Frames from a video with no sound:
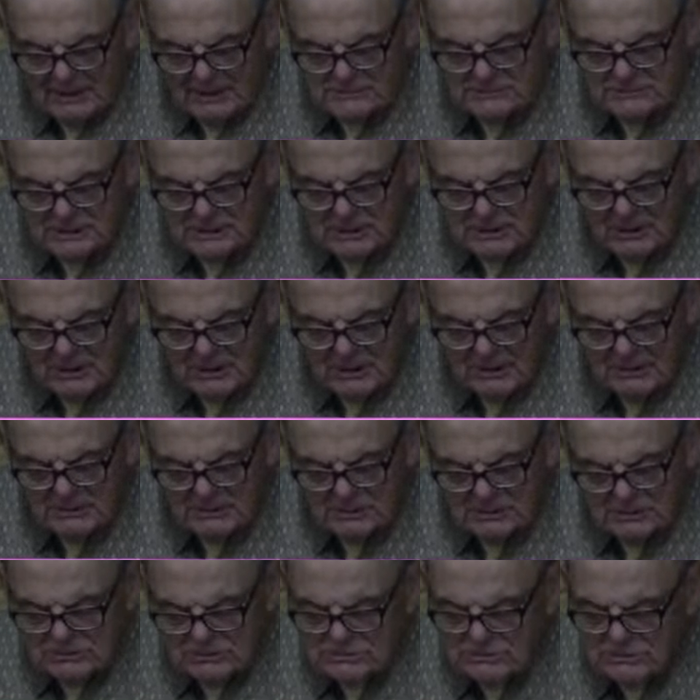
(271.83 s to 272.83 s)
tax
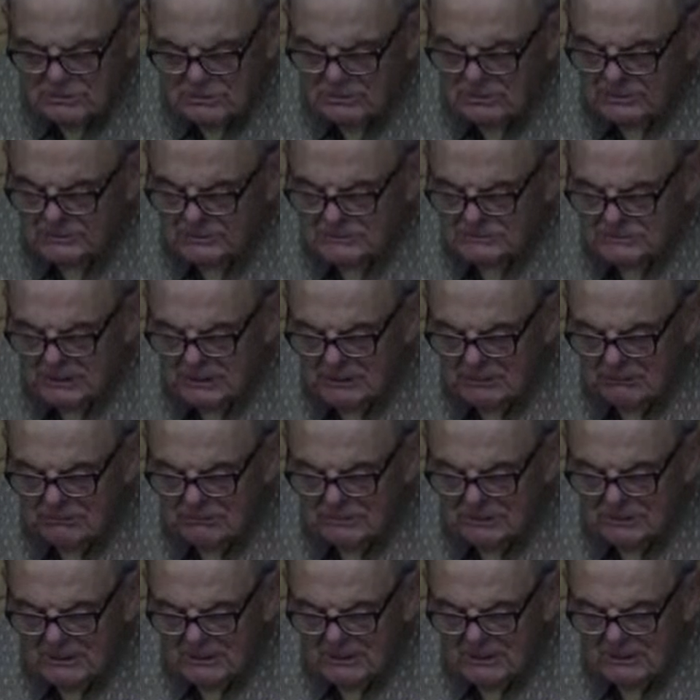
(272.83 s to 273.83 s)
collectors do the
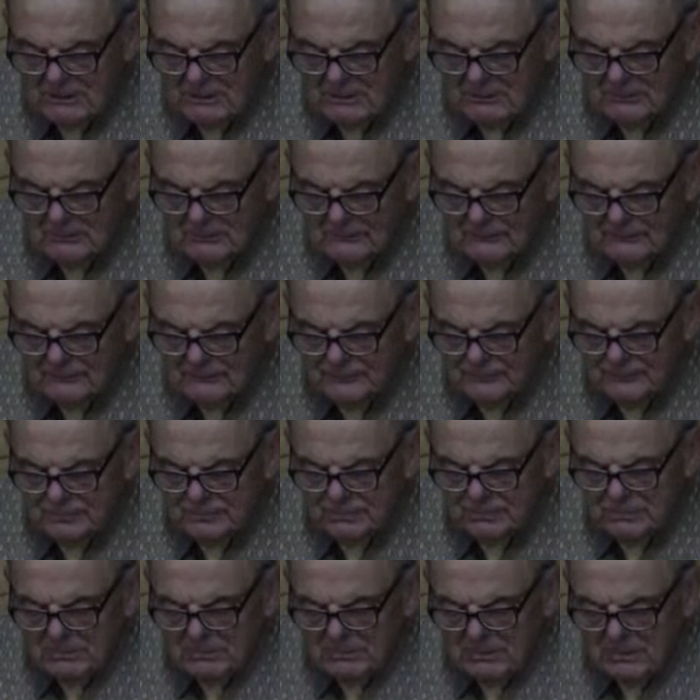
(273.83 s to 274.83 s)
same thing?
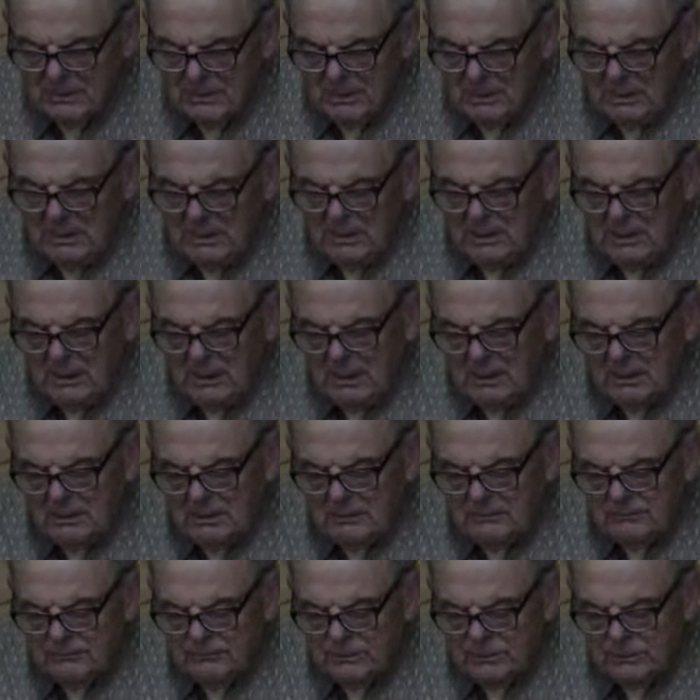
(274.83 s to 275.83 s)

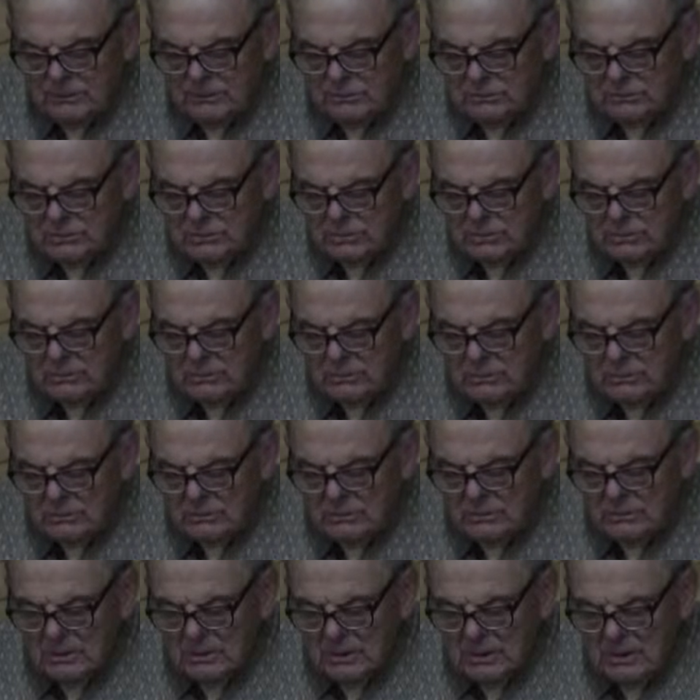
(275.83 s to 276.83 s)
And if
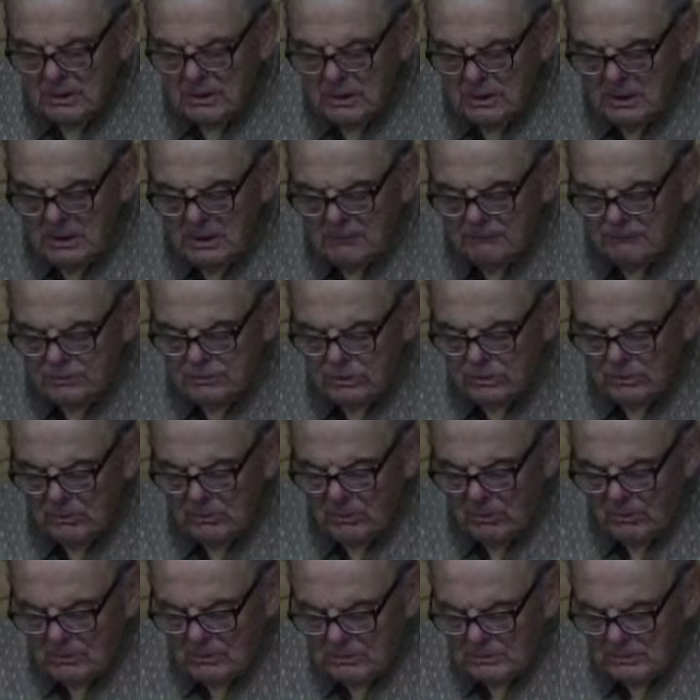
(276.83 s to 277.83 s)

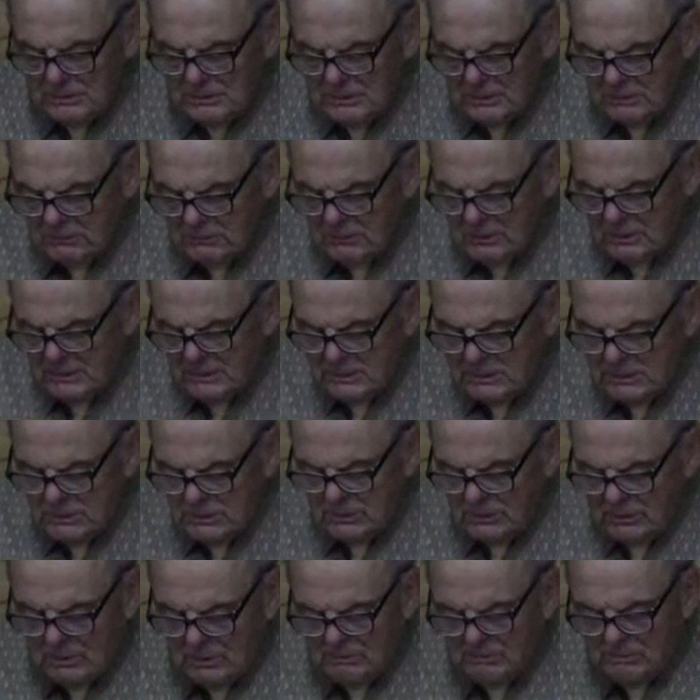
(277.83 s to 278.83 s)
you only greet
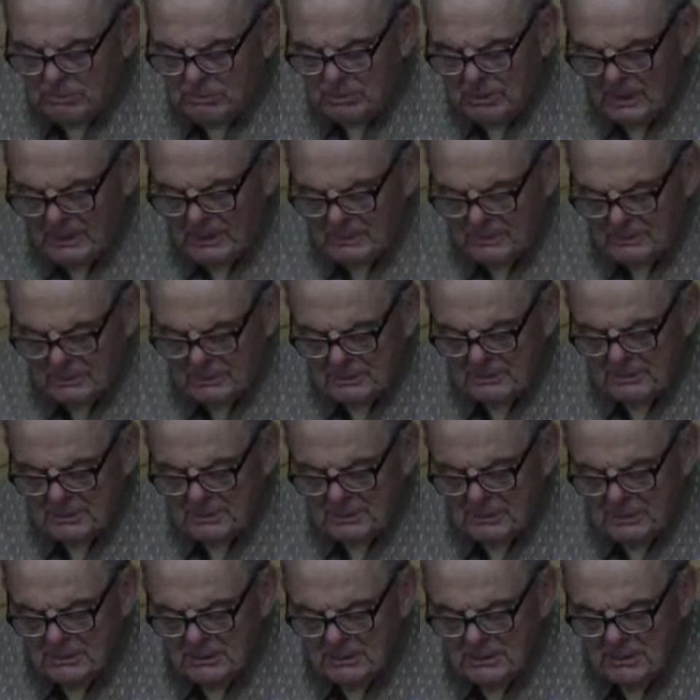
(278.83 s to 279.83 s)
your
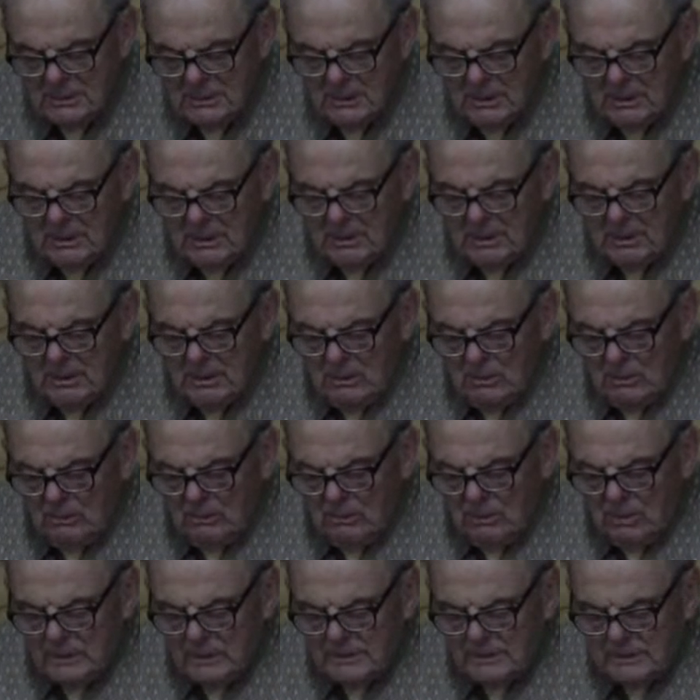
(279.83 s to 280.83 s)
brother,
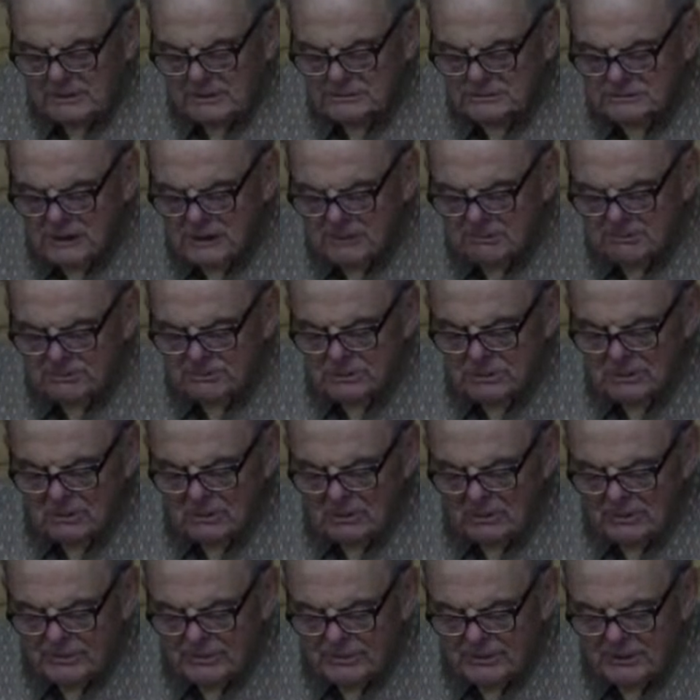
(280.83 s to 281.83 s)
what
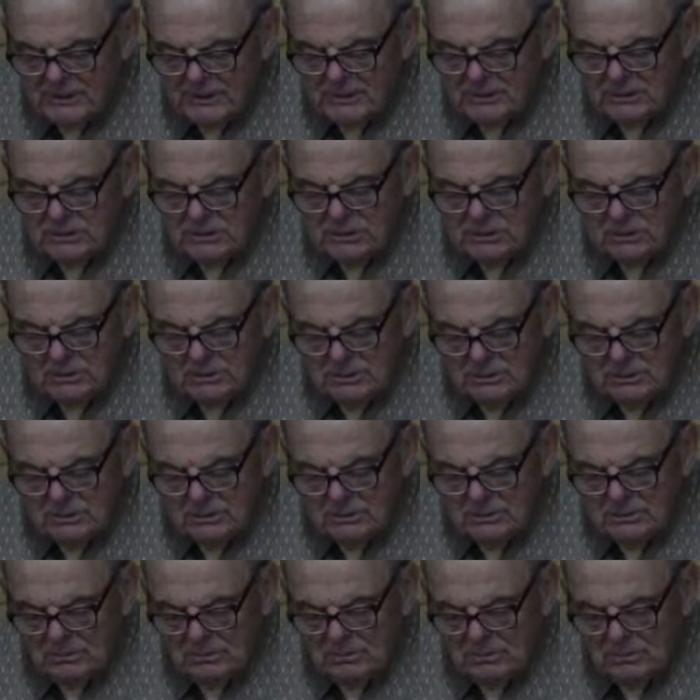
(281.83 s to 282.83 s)
exceptional thing do you
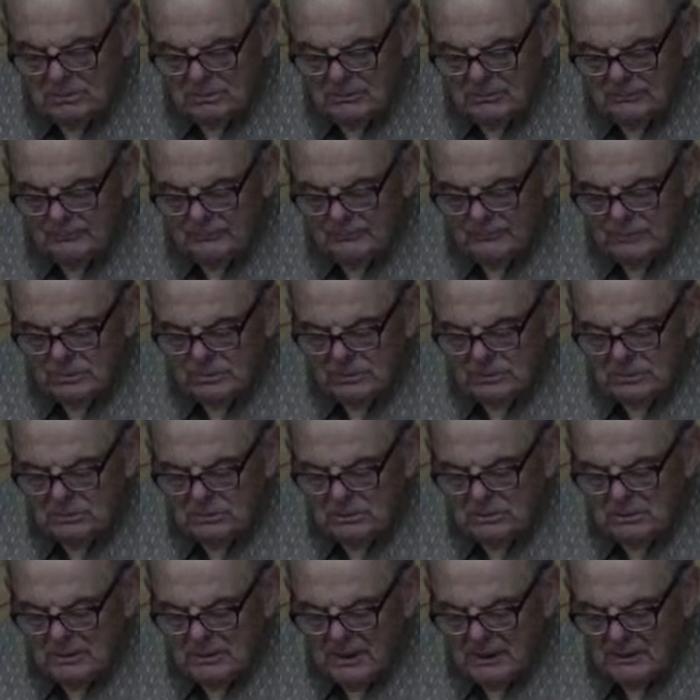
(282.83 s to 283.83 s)
do?
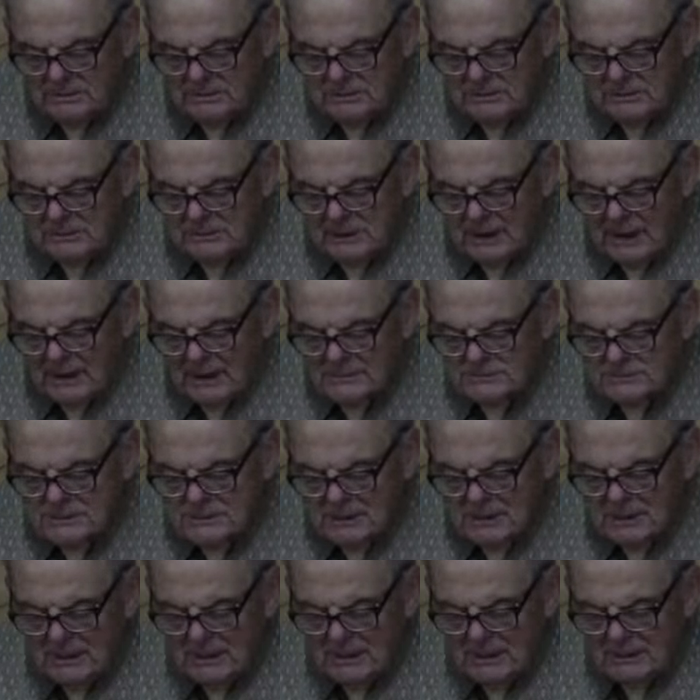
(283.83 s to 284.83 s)
Do not the
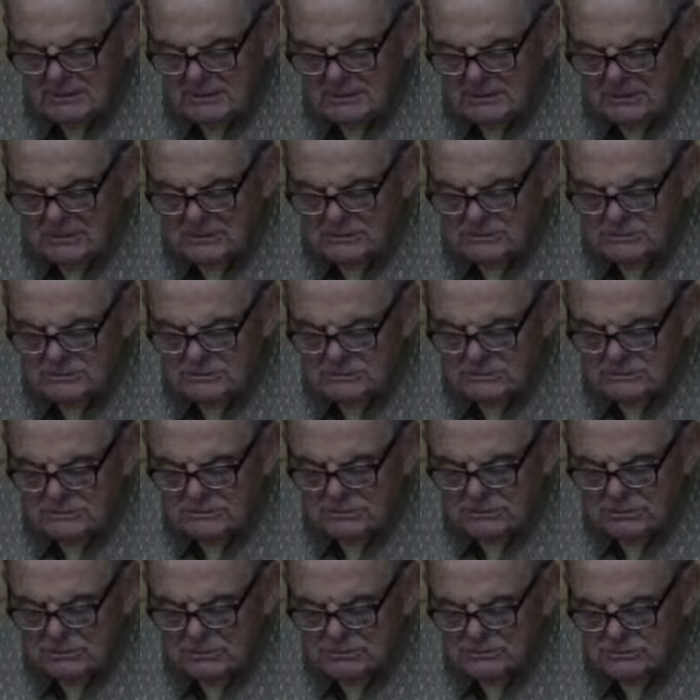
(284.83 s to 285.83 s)
tax collectors
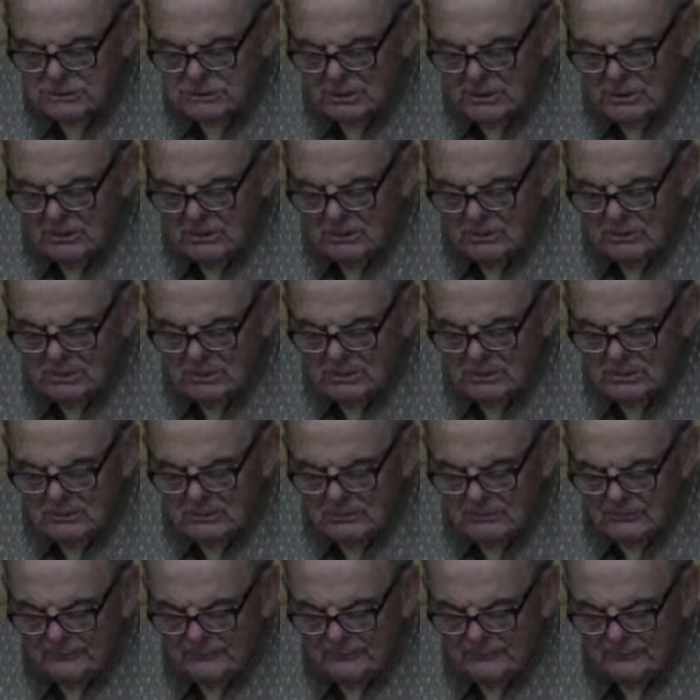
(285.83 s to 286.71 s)
do so?